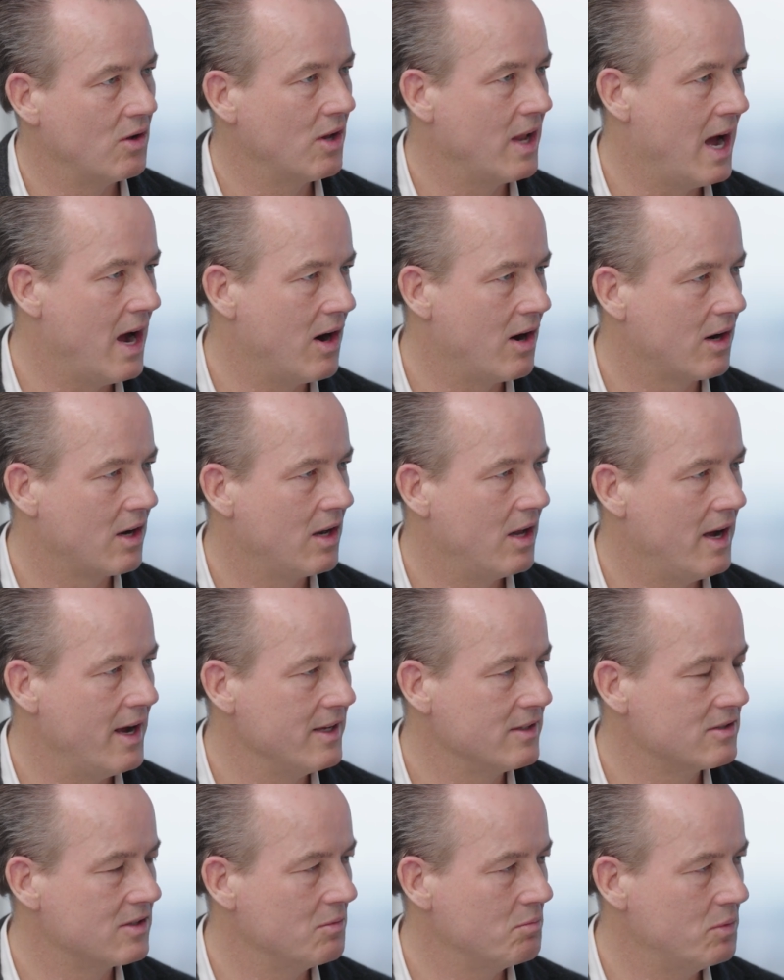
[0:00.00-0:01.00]
allow our
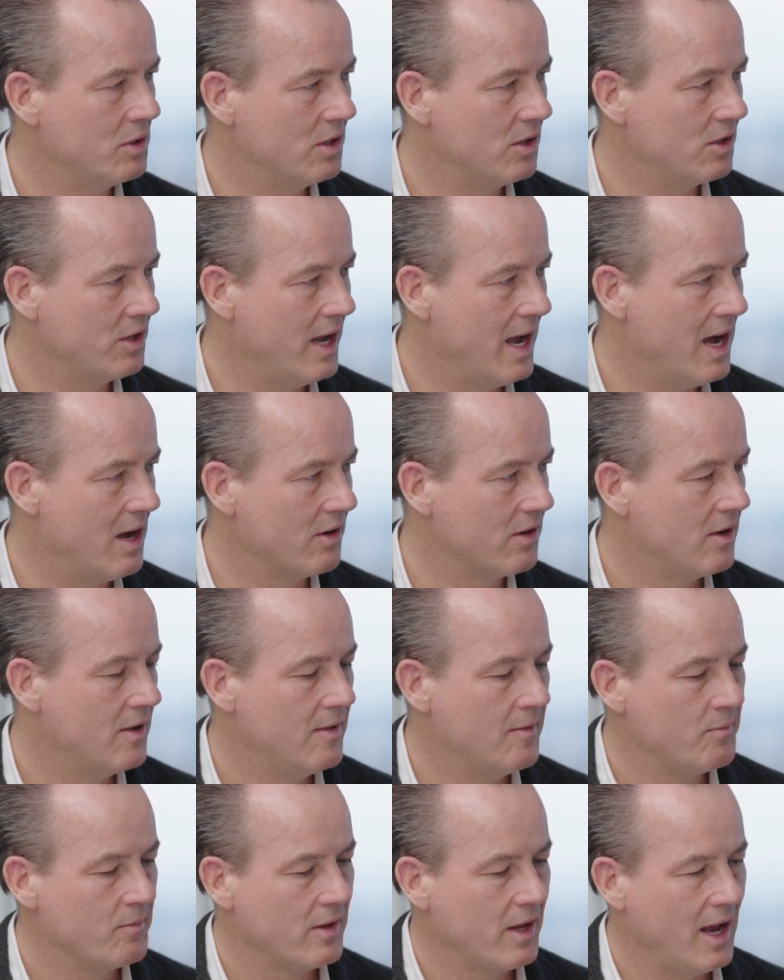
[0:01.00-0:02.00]
clients to build out
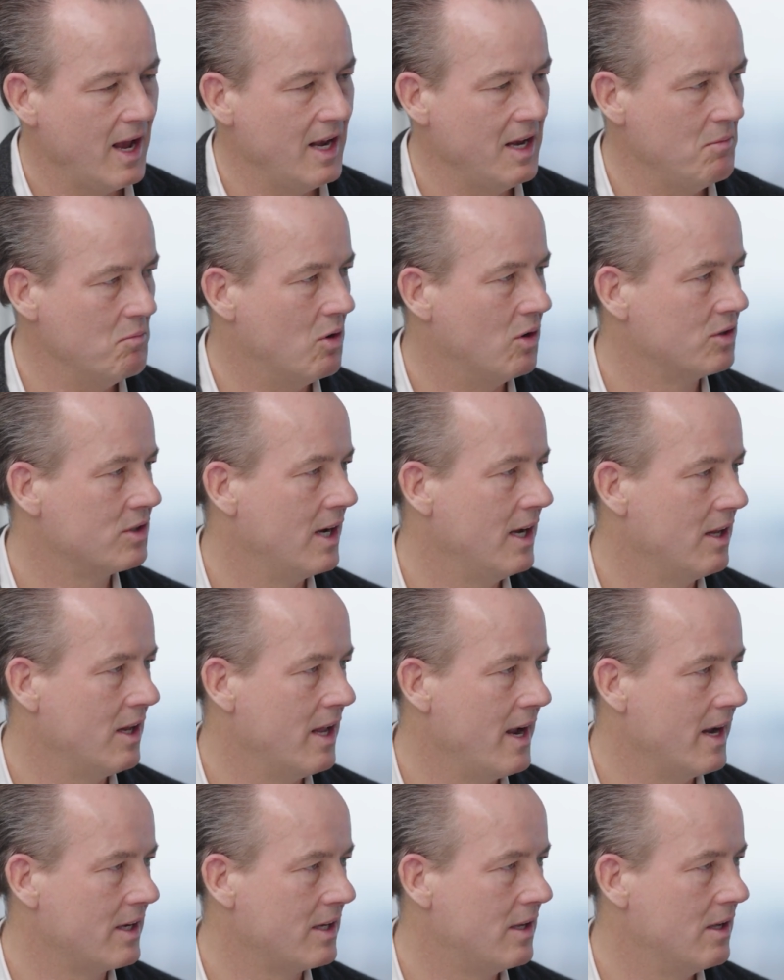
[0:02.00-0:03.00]
any
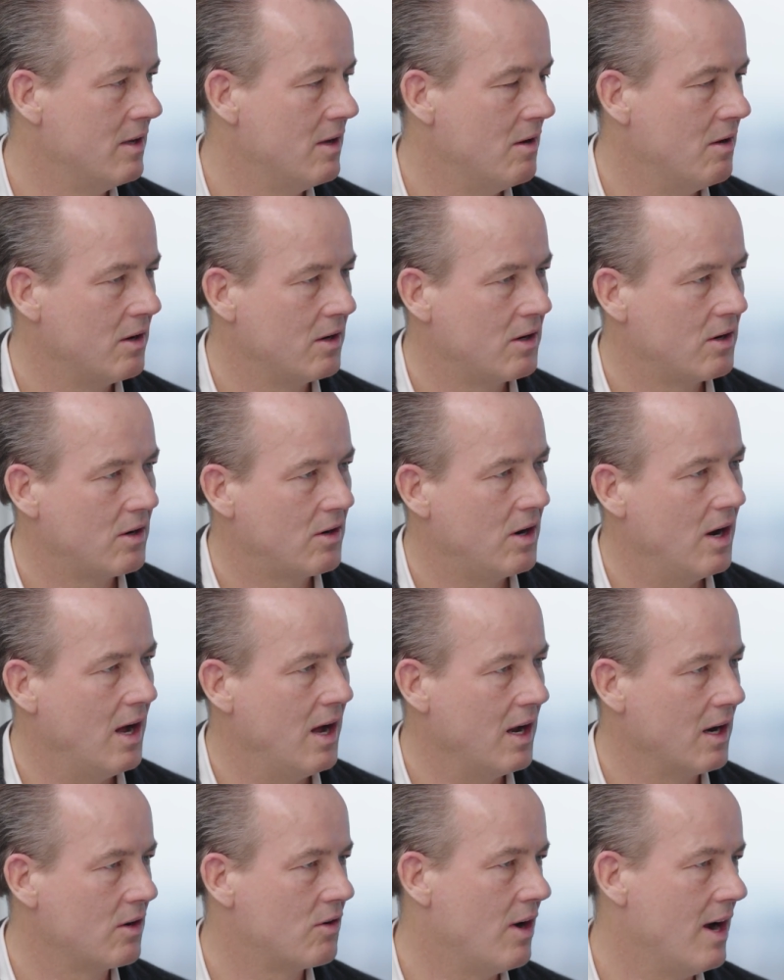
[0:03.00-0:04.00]
multi-leg
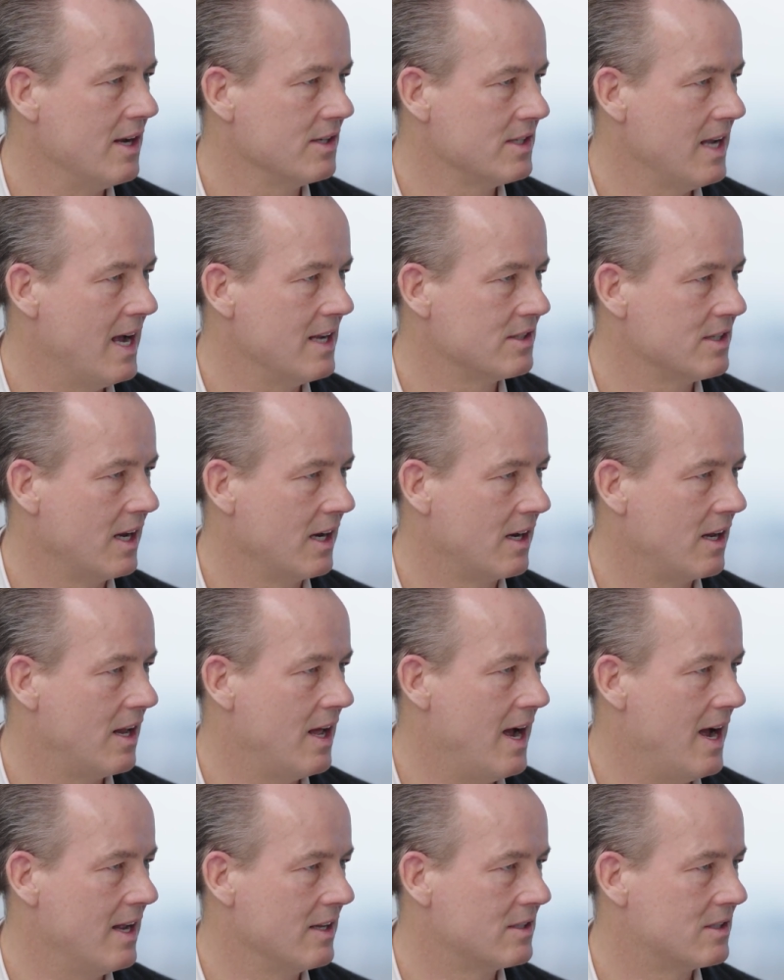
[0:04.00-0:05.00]
cross-asset
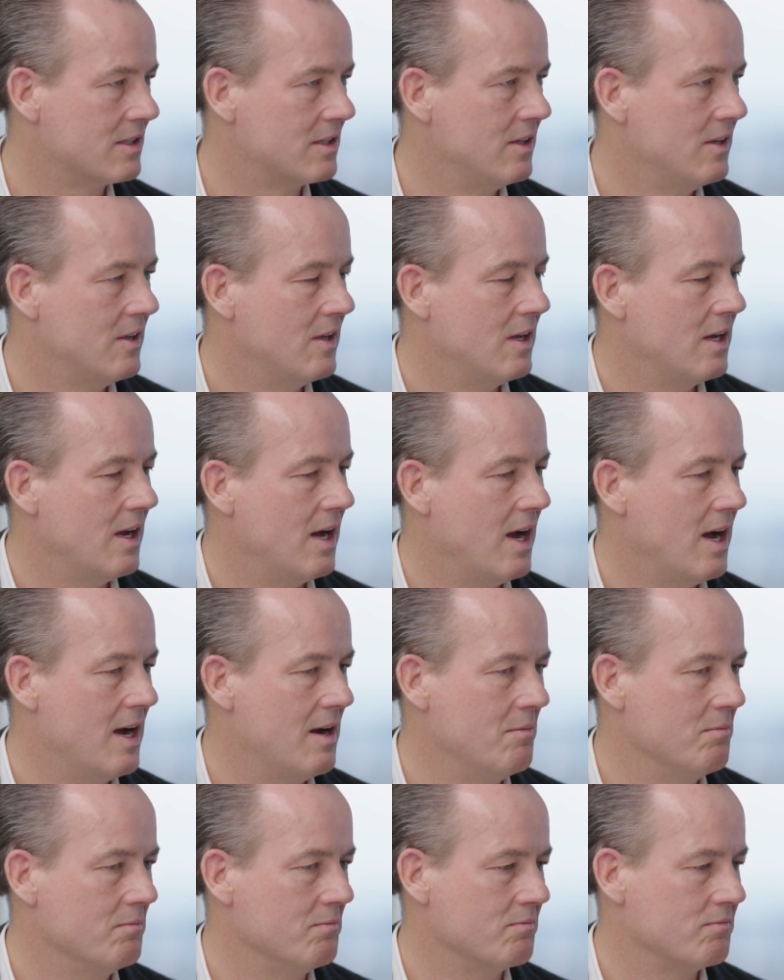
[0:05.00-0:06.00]
class
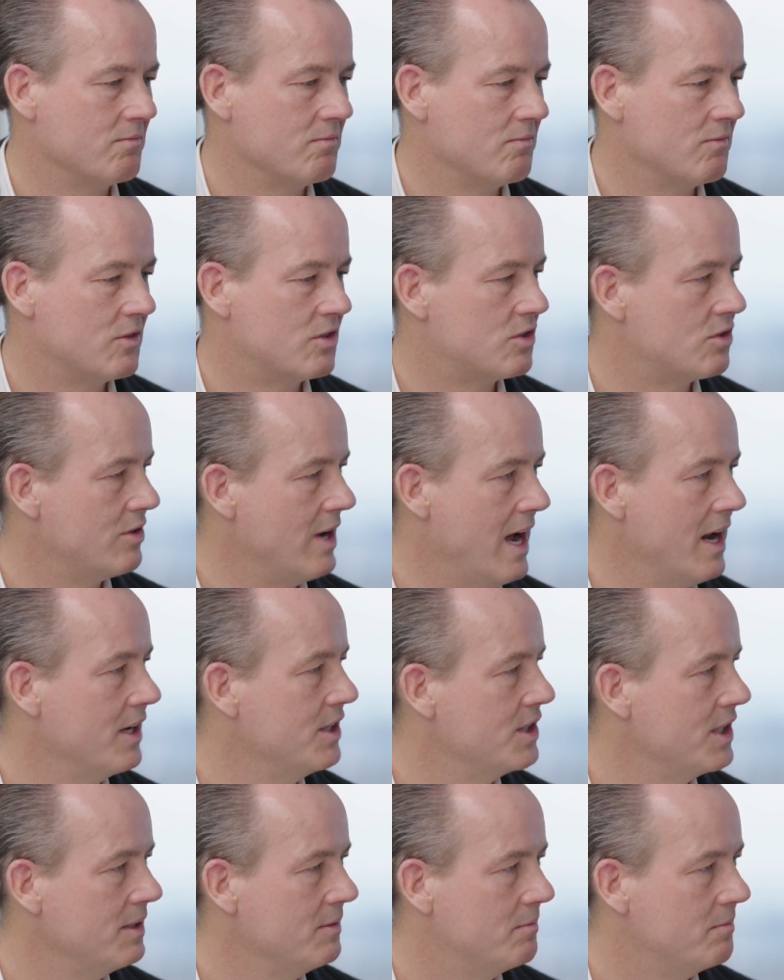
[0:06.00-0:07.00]

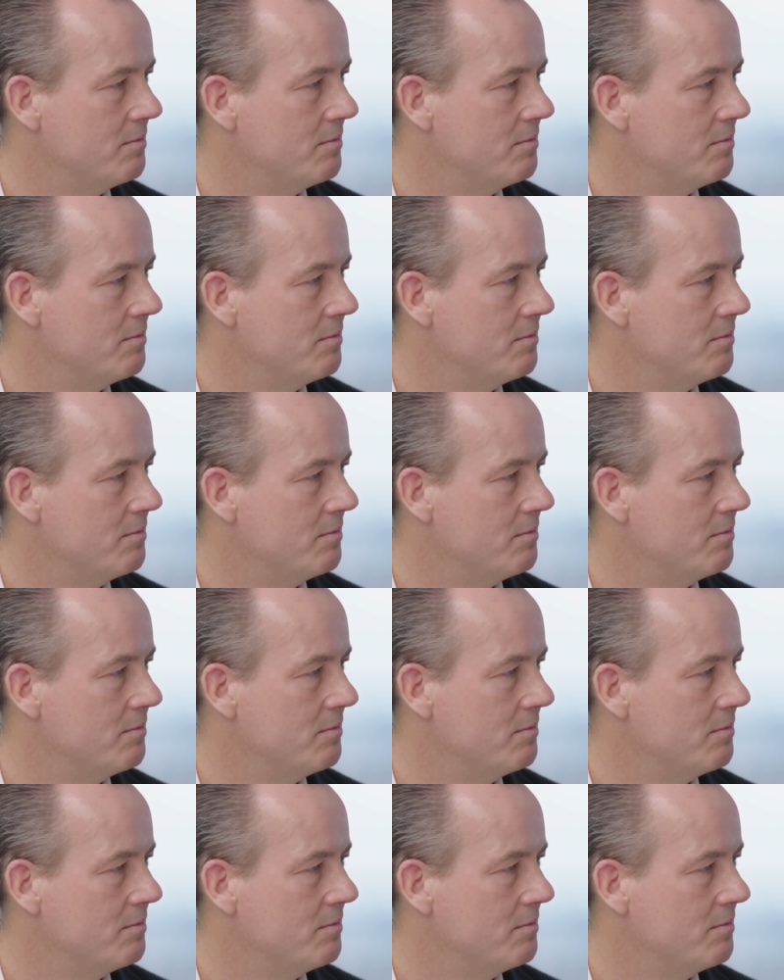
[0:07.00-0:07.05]
strategy.